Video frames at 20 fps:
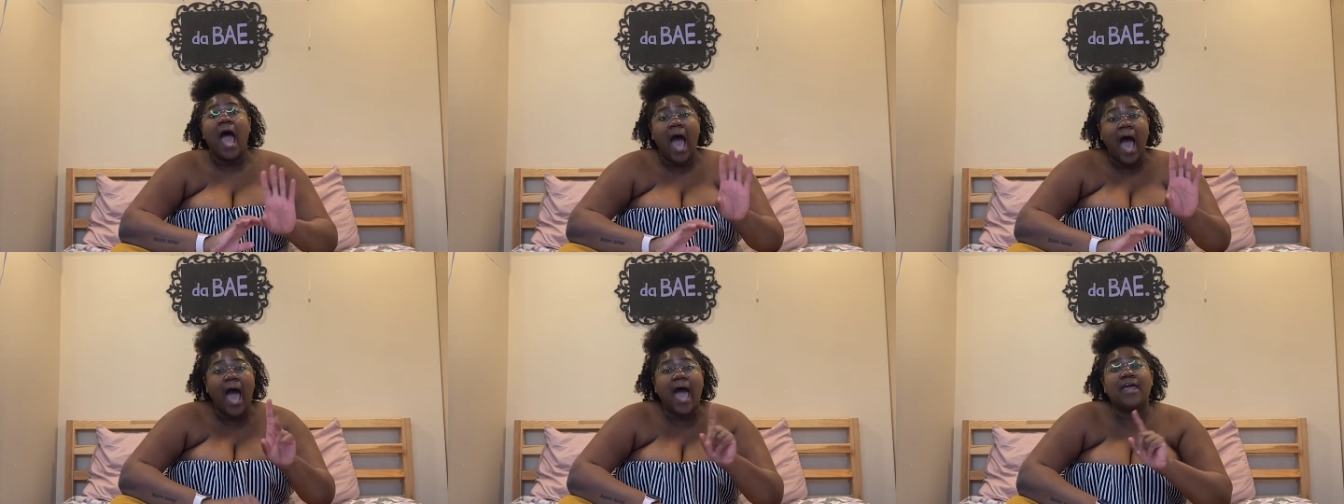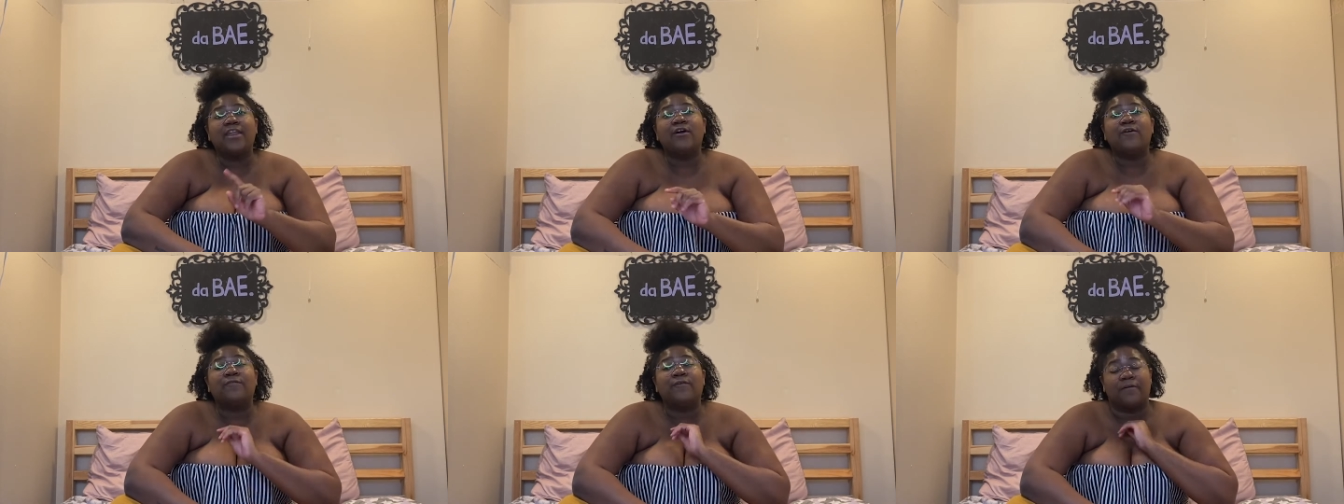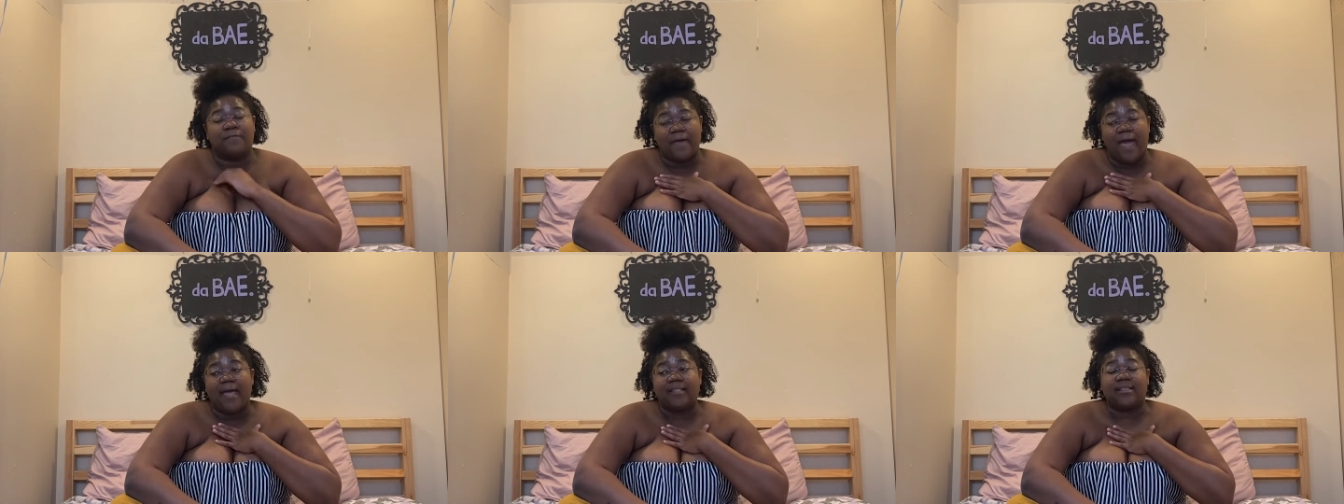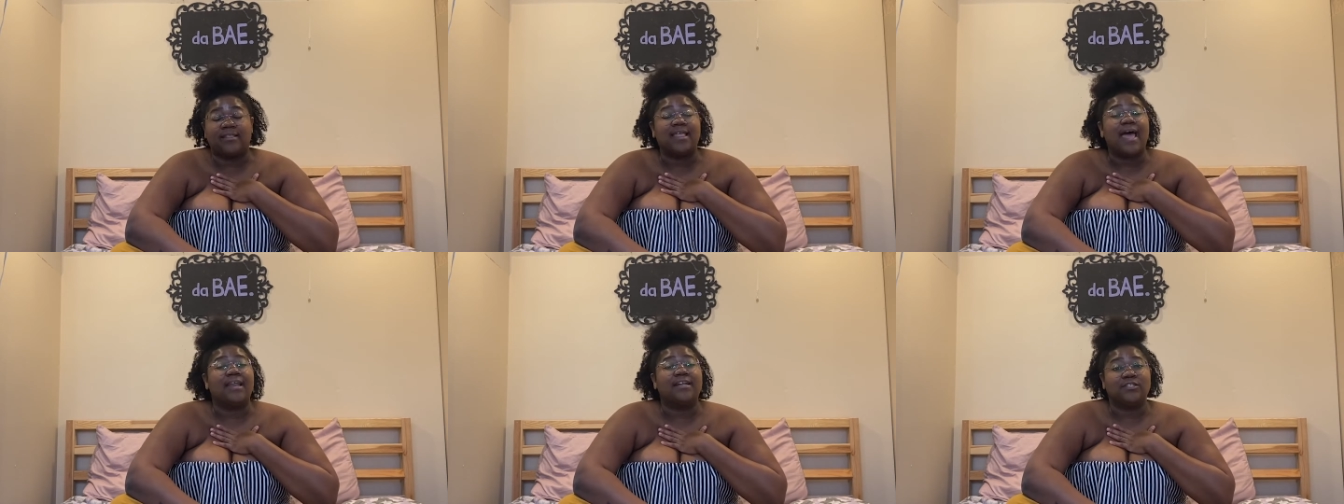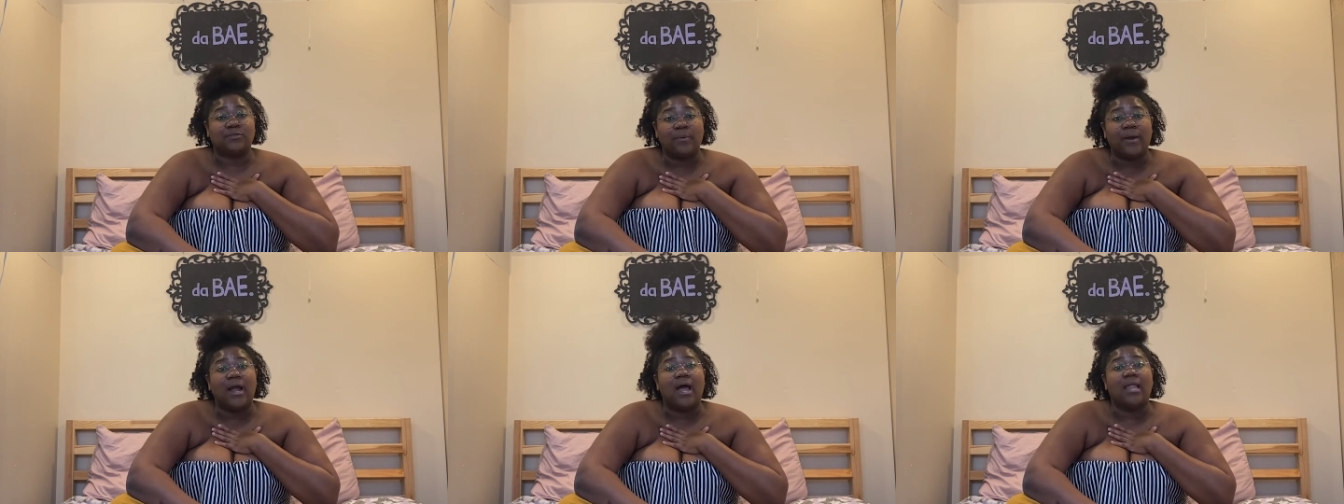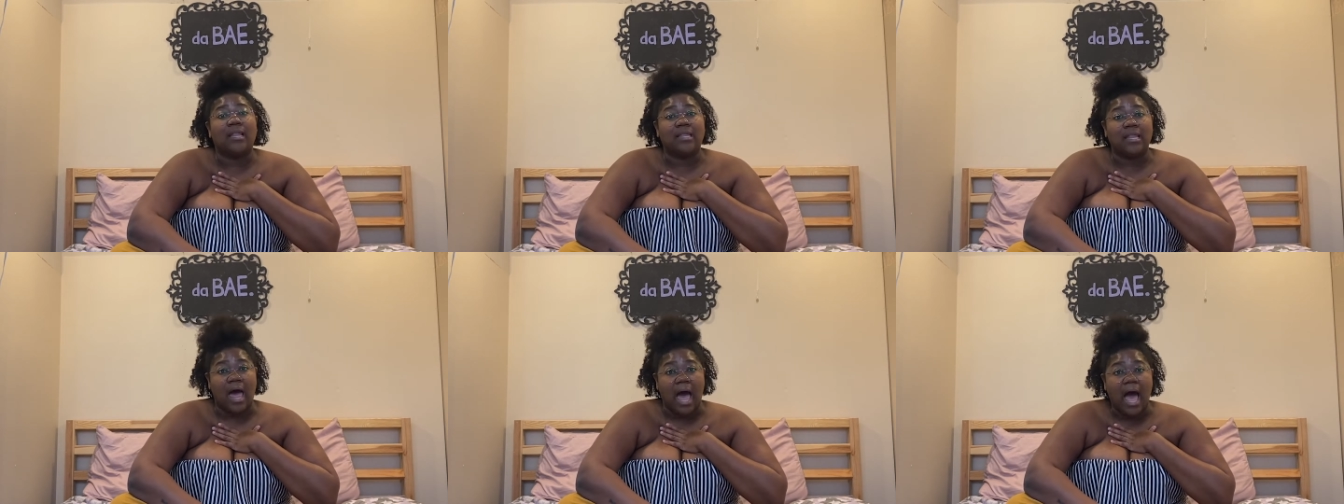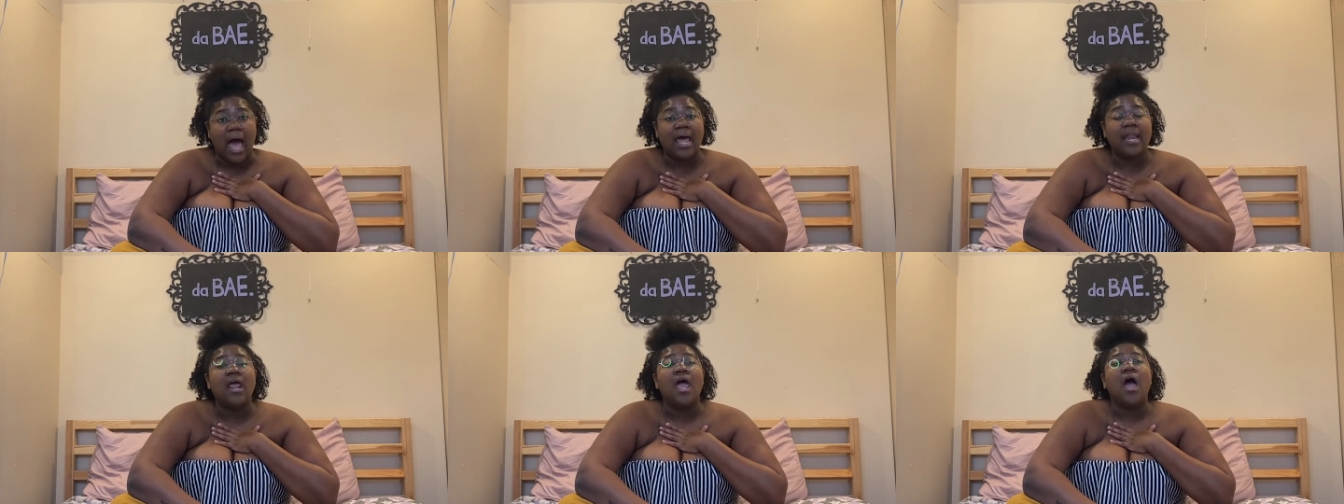I know for a fact that that is where a
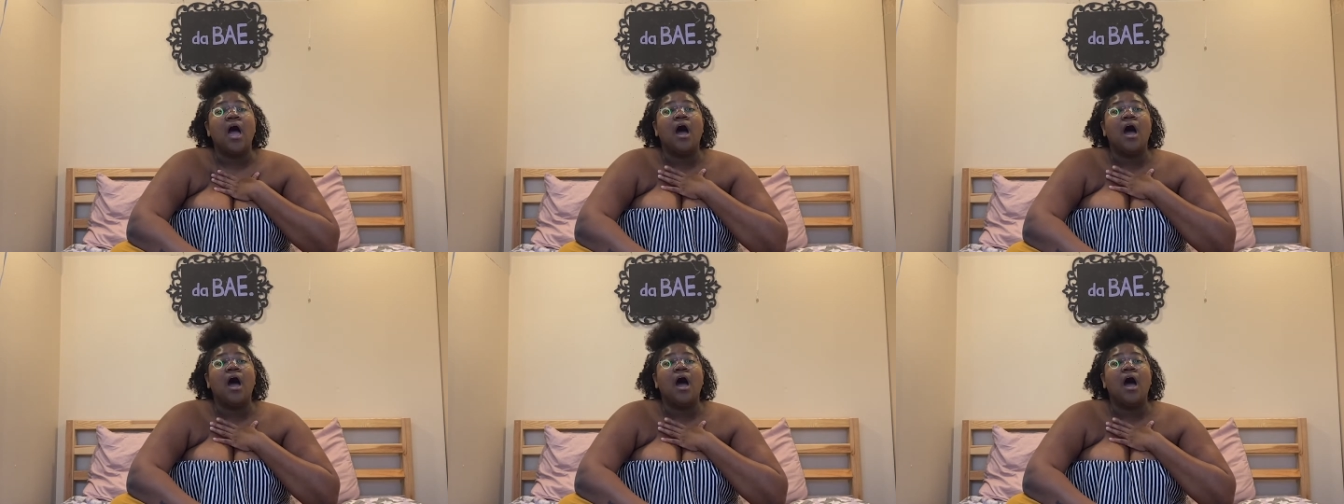lot